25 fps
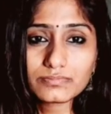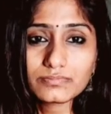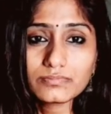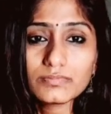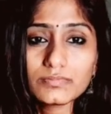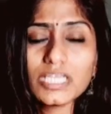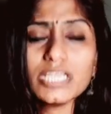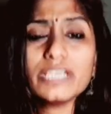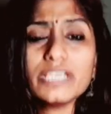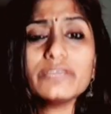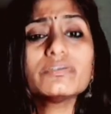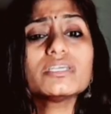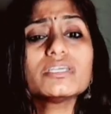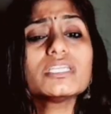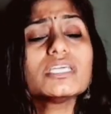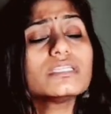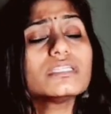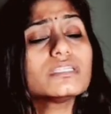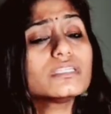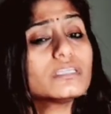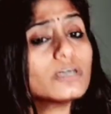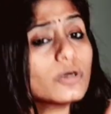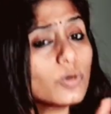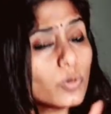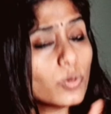Even in
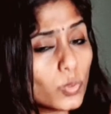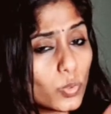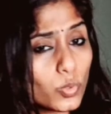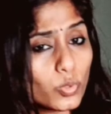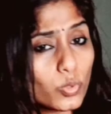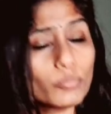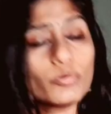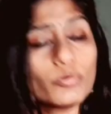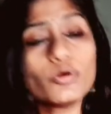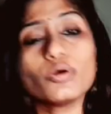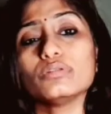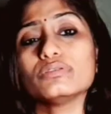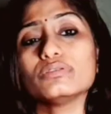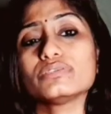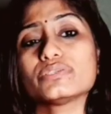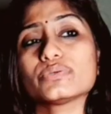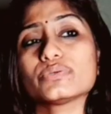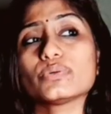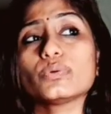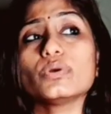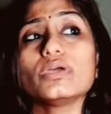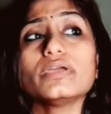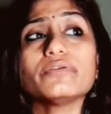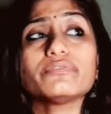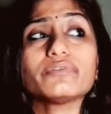the home
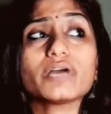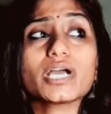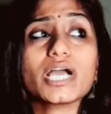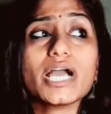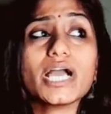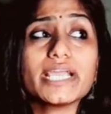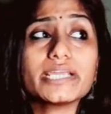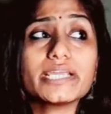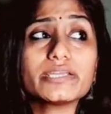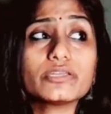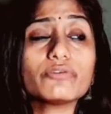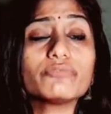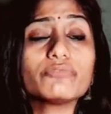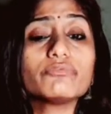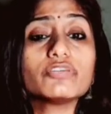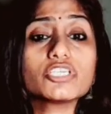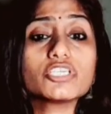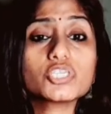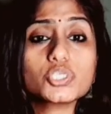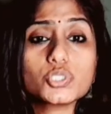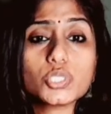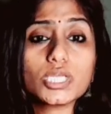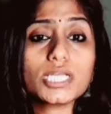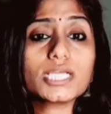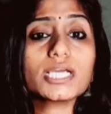also, if a kind of
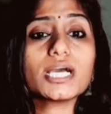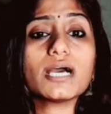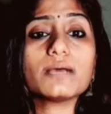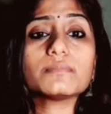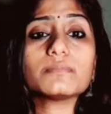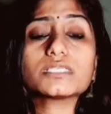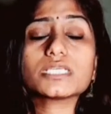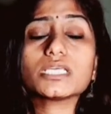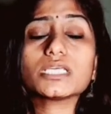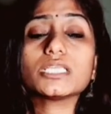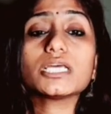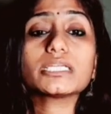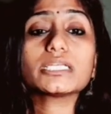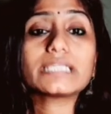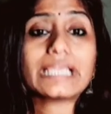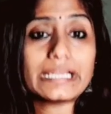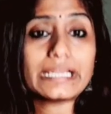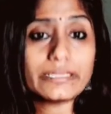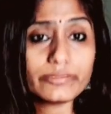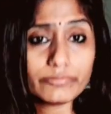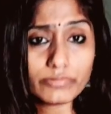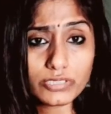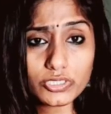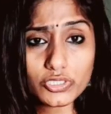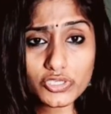visual comes in the
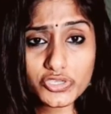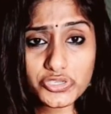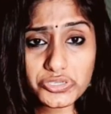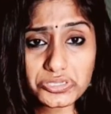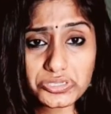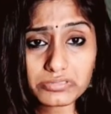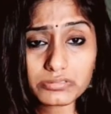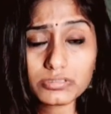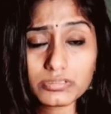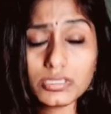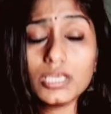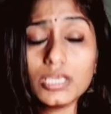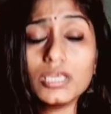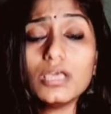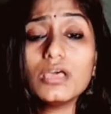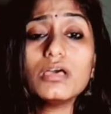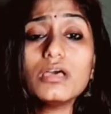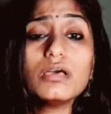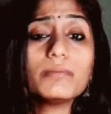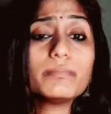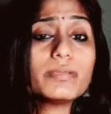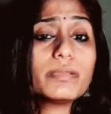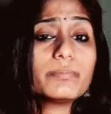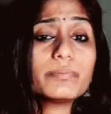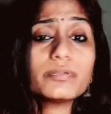television,
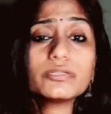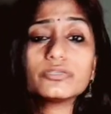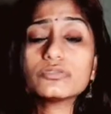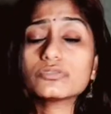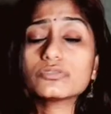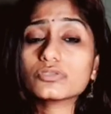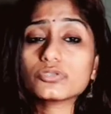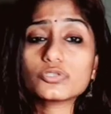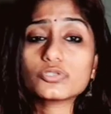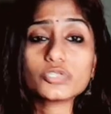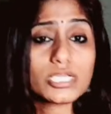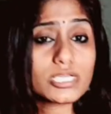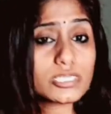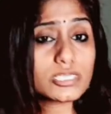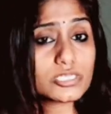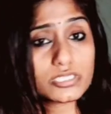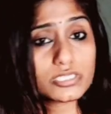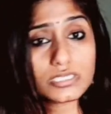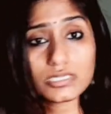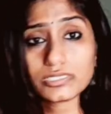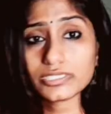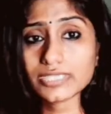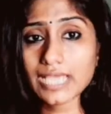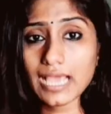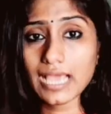people used to change
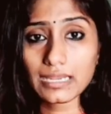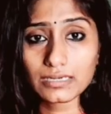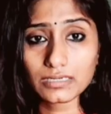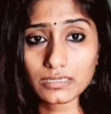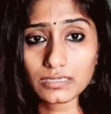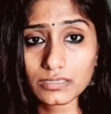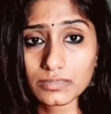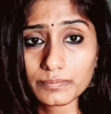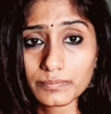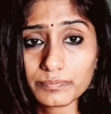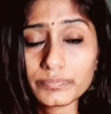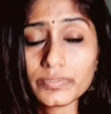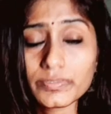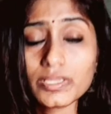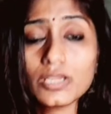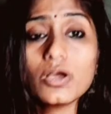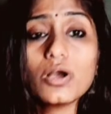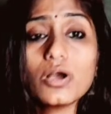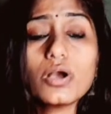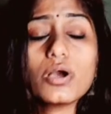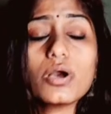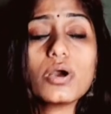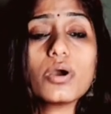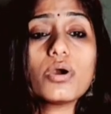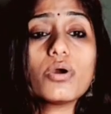the channel.
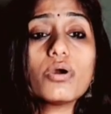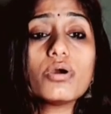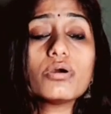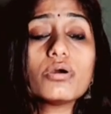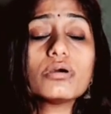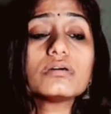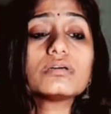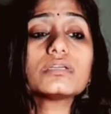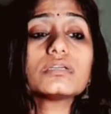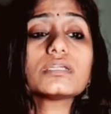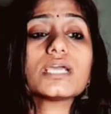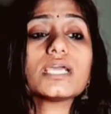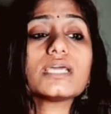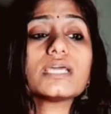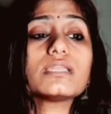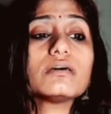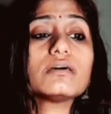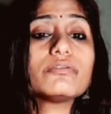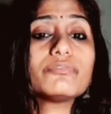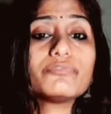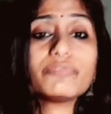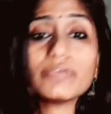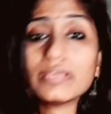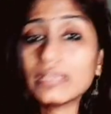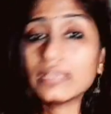Or in
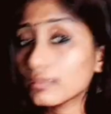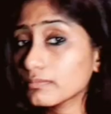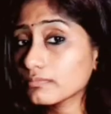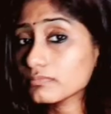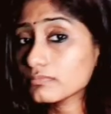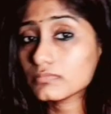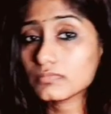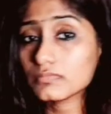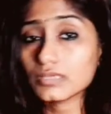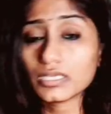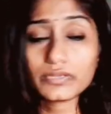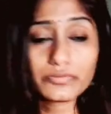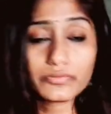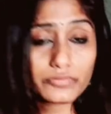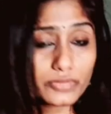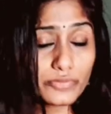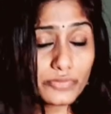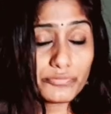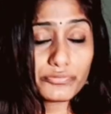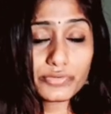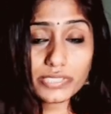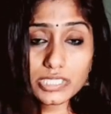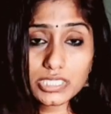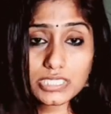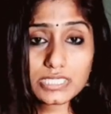a film,
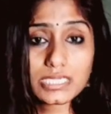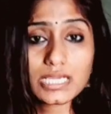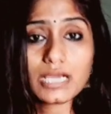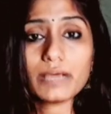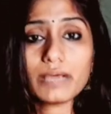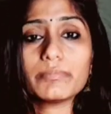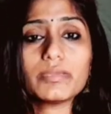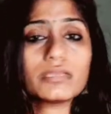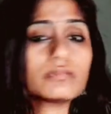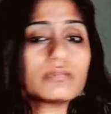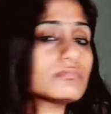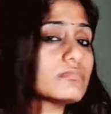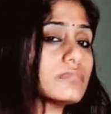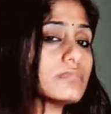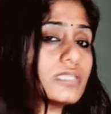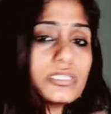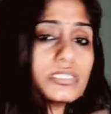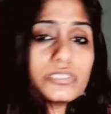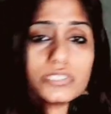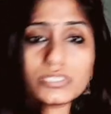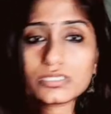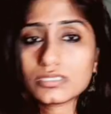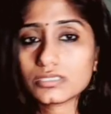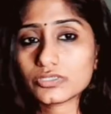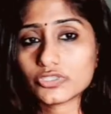if it is coming, they
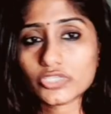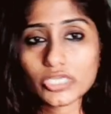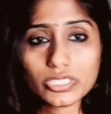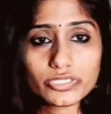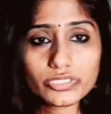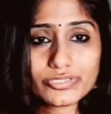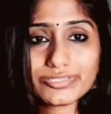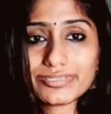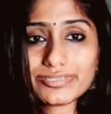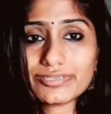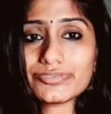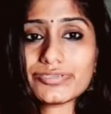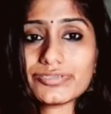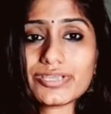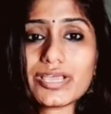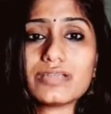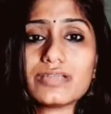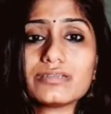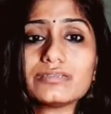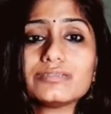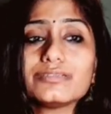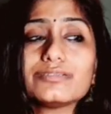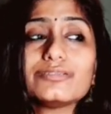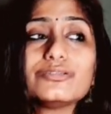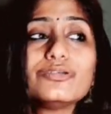just change the
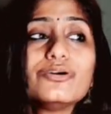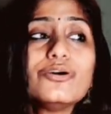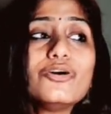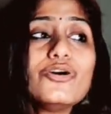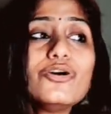channel.